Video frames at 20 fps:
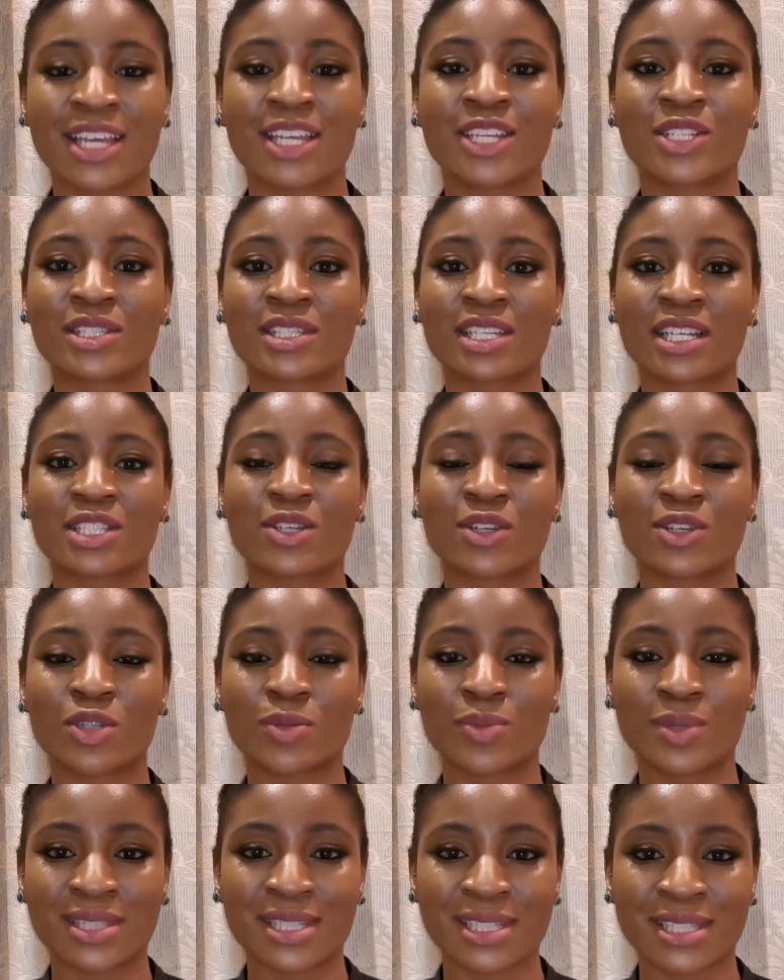Your skin's going to
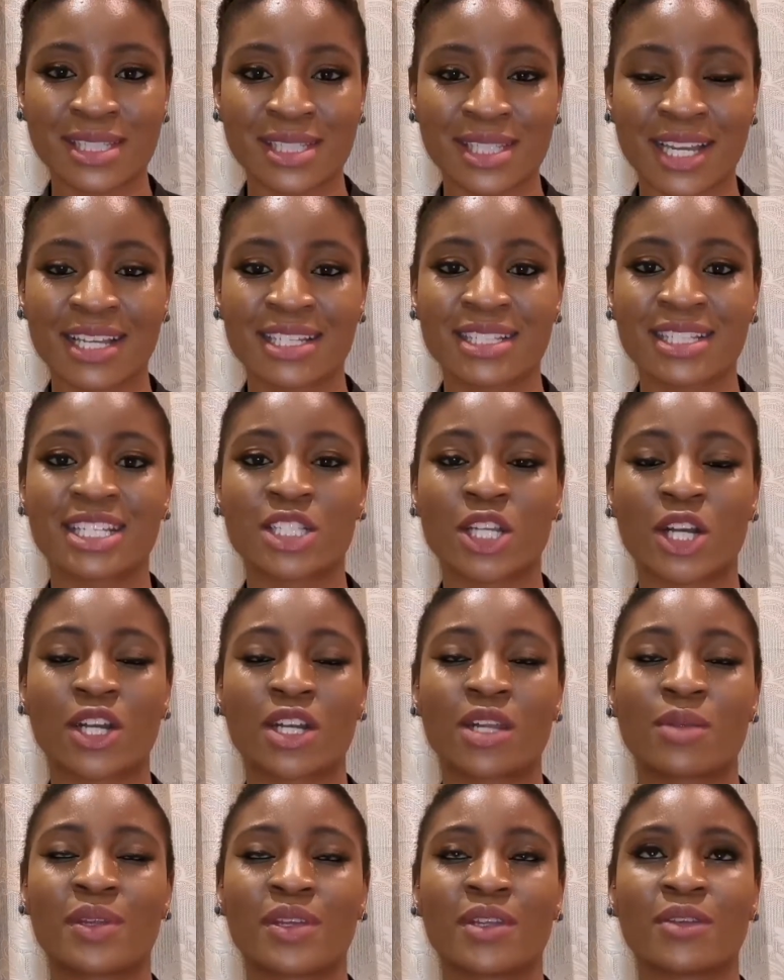be sensitized. It's not
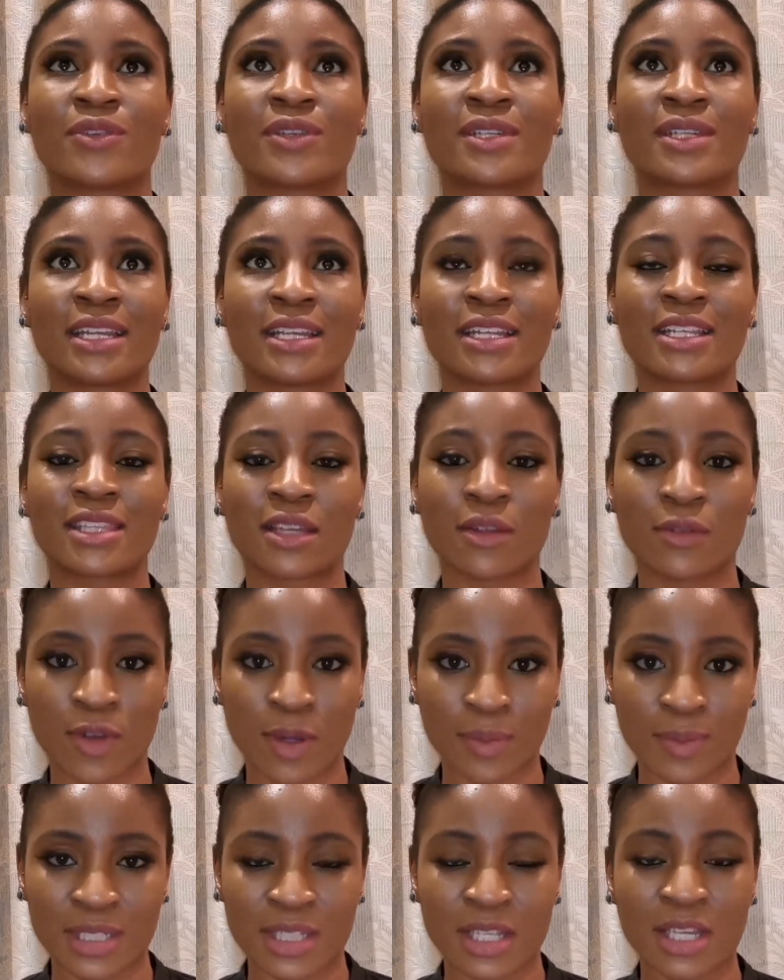going to benefit anything
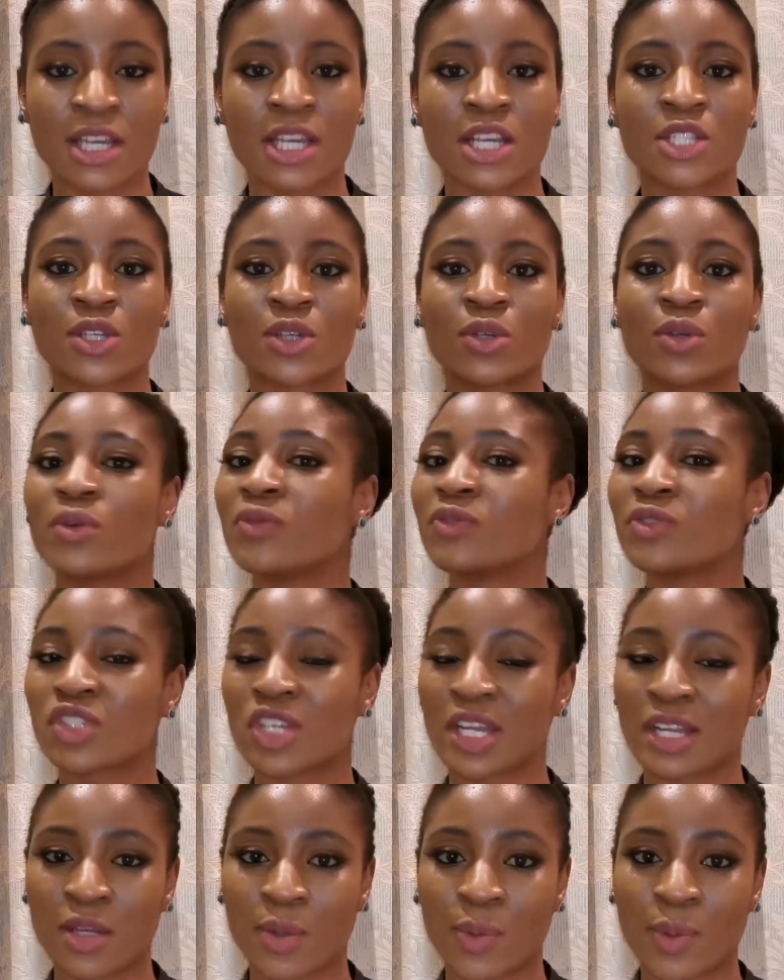from it. So
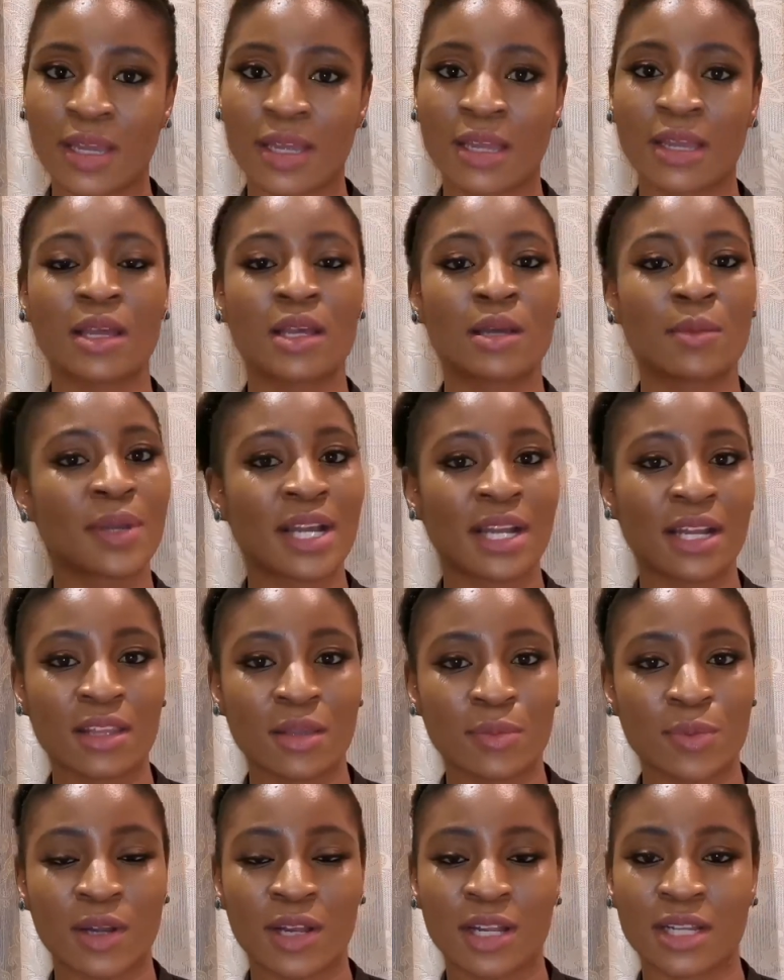chuck it away, pick another
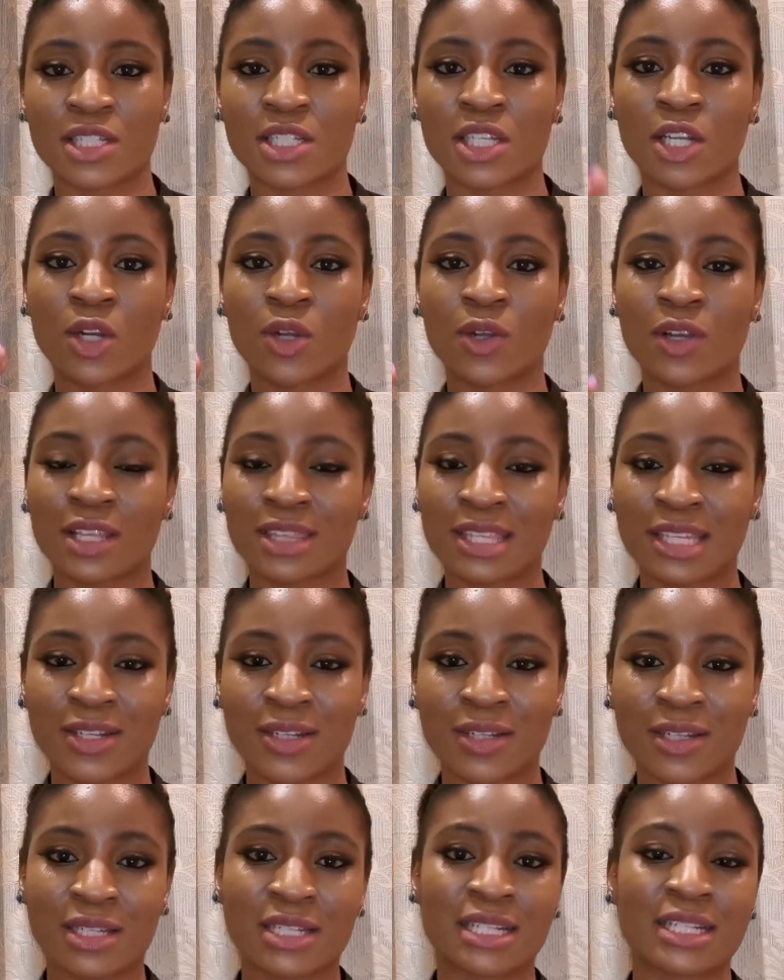product, look at the
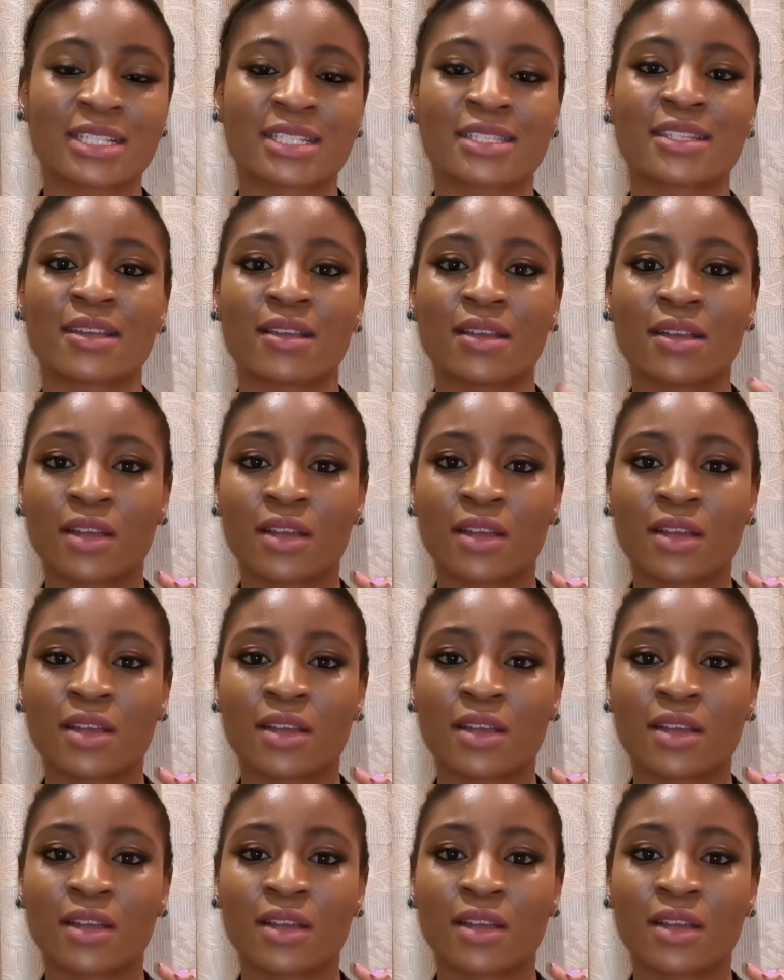ingredient list.